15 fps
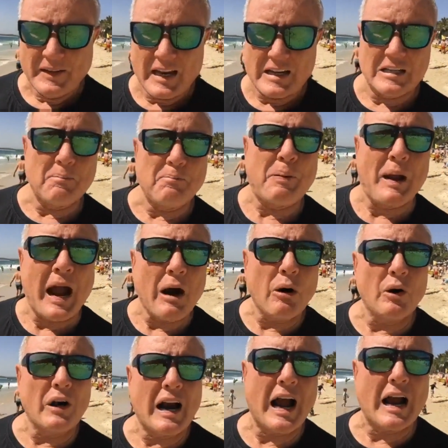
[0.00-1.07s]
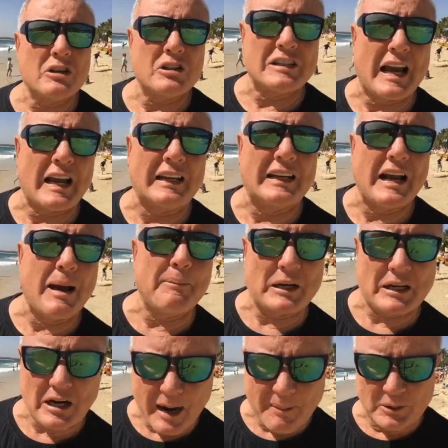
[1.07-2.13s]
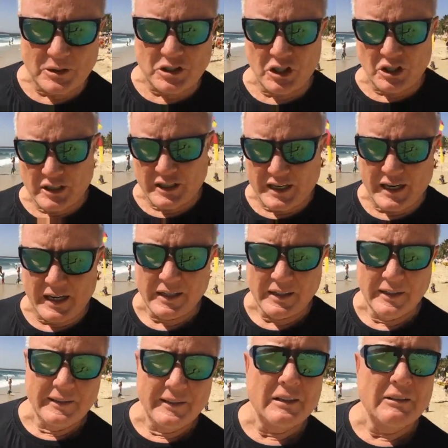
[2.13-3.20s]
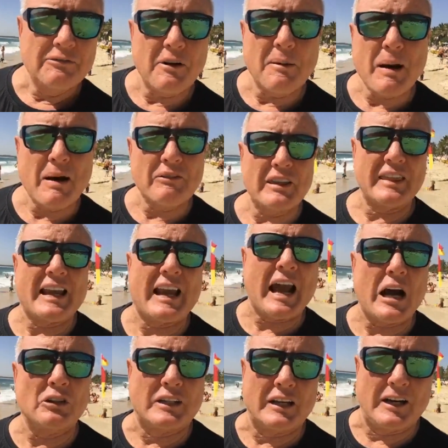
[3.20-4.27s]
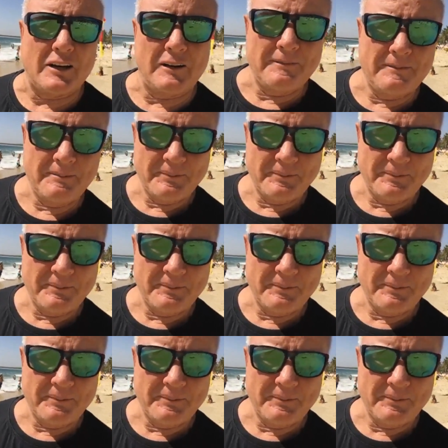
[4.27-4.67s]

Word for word: as a powerhouse economic opportunity from everything out there,